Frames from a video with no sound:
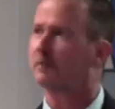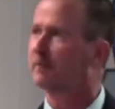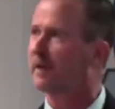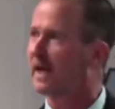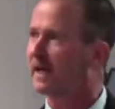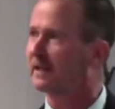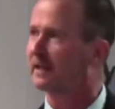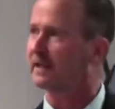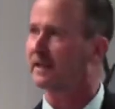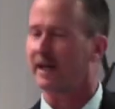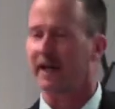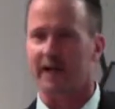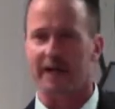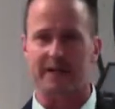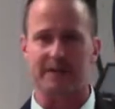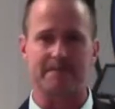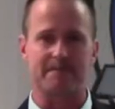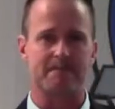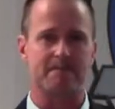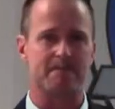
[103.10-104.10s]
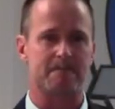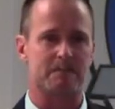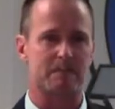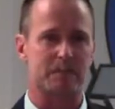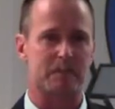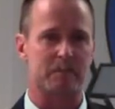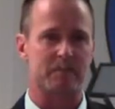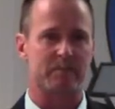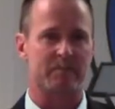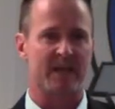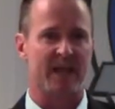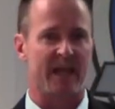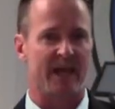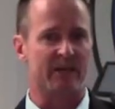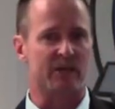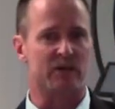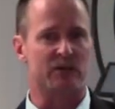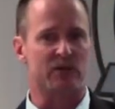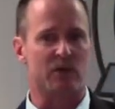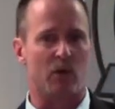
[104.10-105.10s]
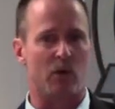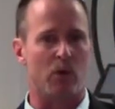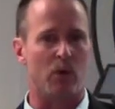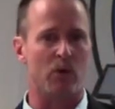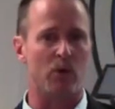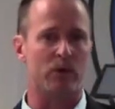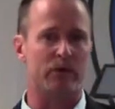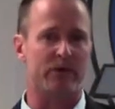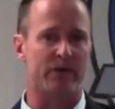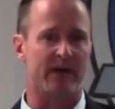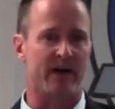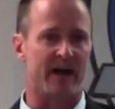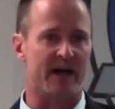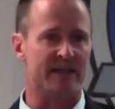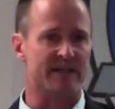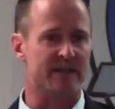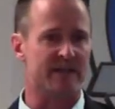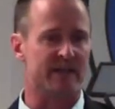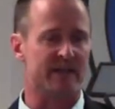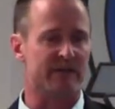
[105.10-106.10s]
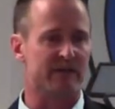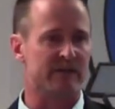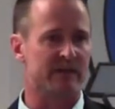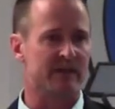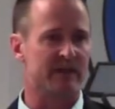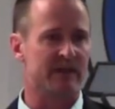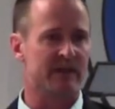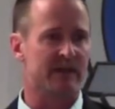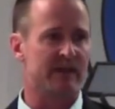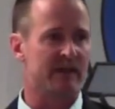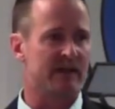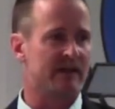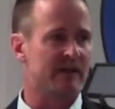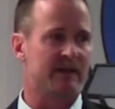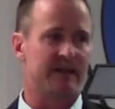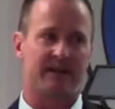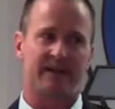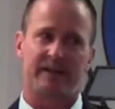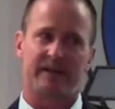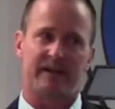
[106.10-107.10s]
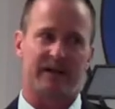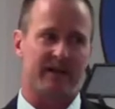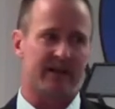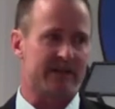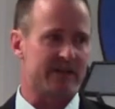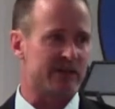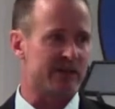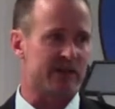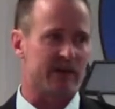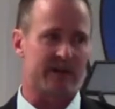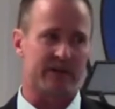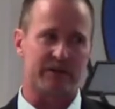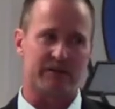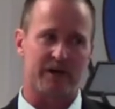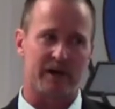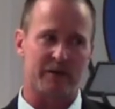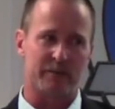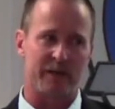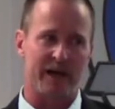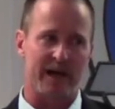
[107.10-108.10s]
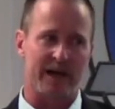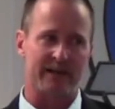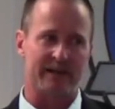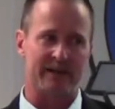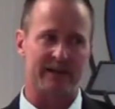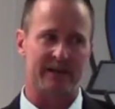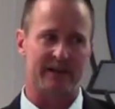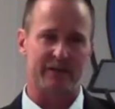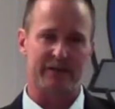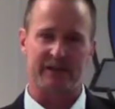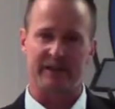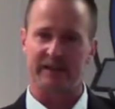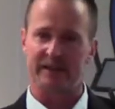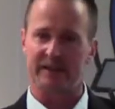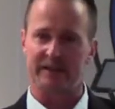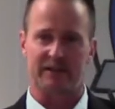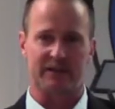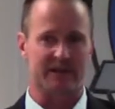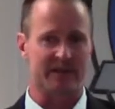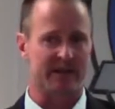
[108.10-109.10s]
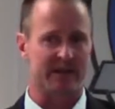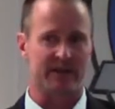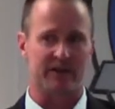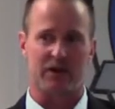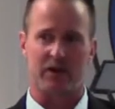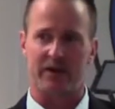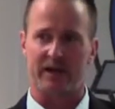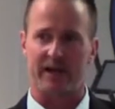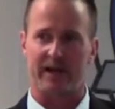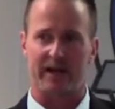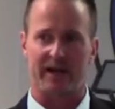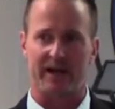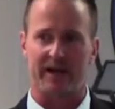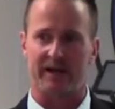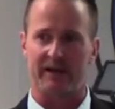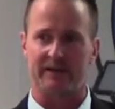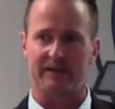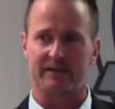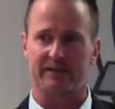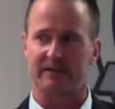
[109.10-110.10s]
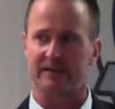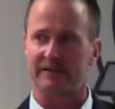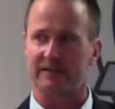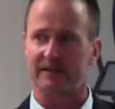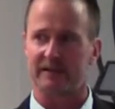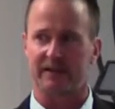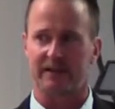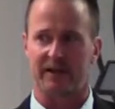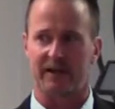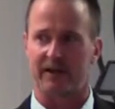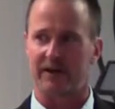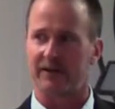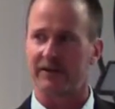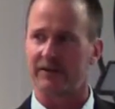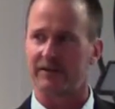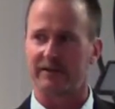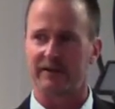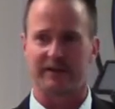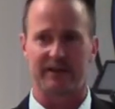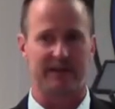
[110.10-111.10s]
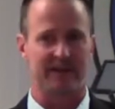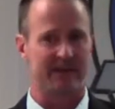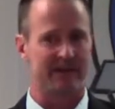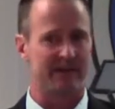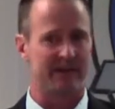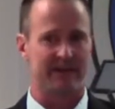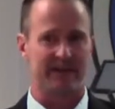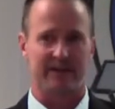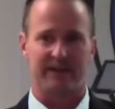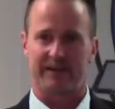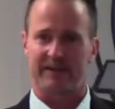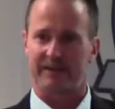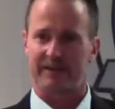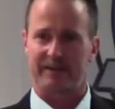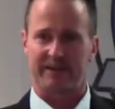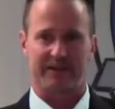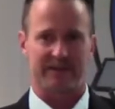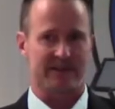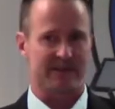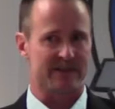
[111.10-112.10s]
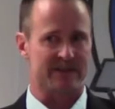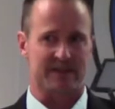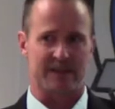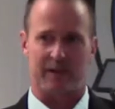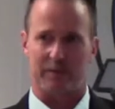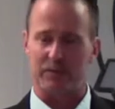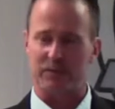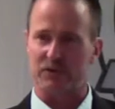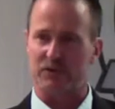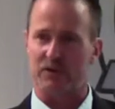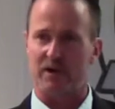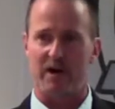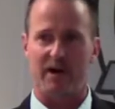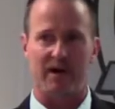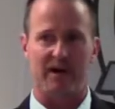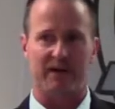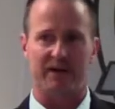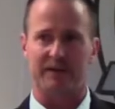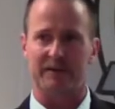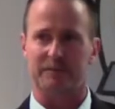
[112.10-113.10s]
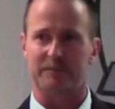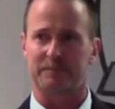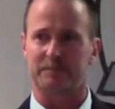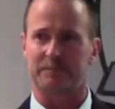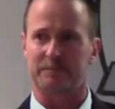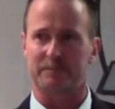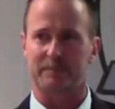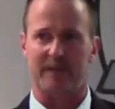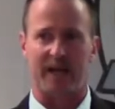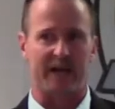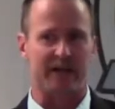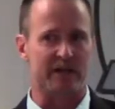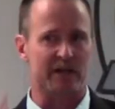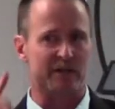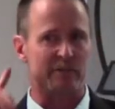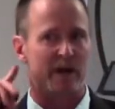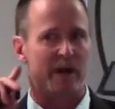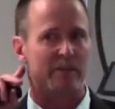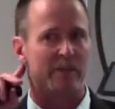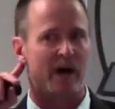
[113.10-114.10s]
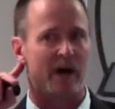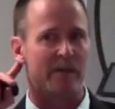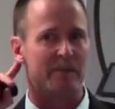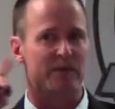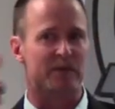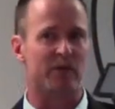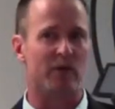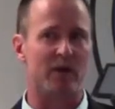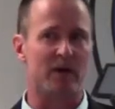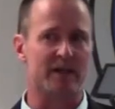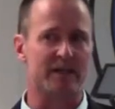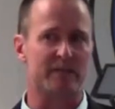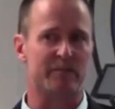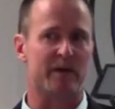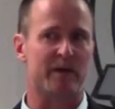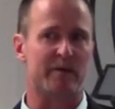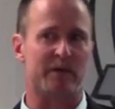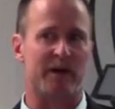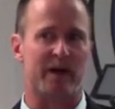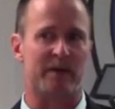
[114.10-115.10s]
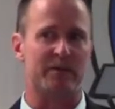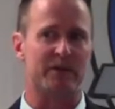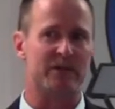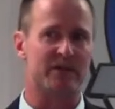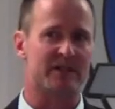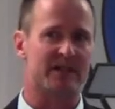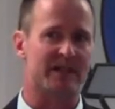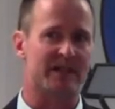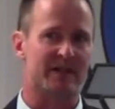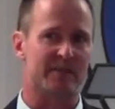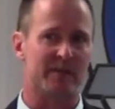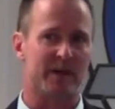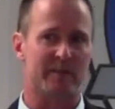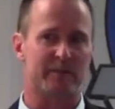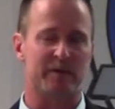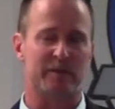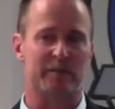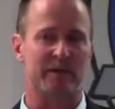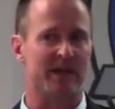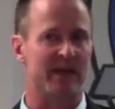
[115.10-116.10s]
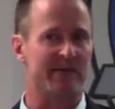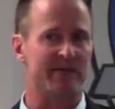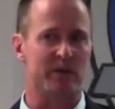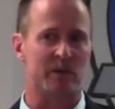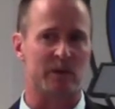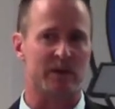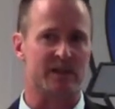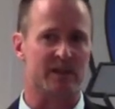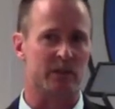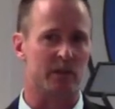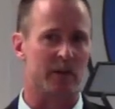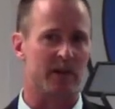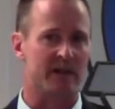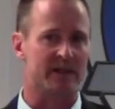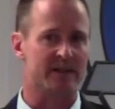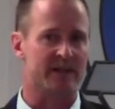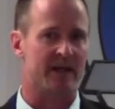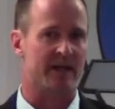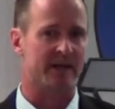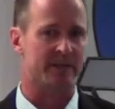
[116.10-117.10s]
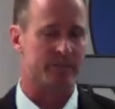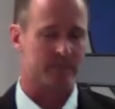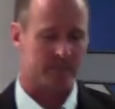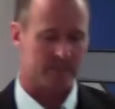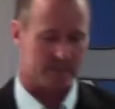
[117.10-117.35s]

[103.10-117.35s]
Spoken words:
in bed at night, and those old thoughts of, you're on the wrong path, Cliffy. You're going to go to hell. You know, something's wrong. I'd hear my mom's voice. My mom used to come up to me every once in a while and say,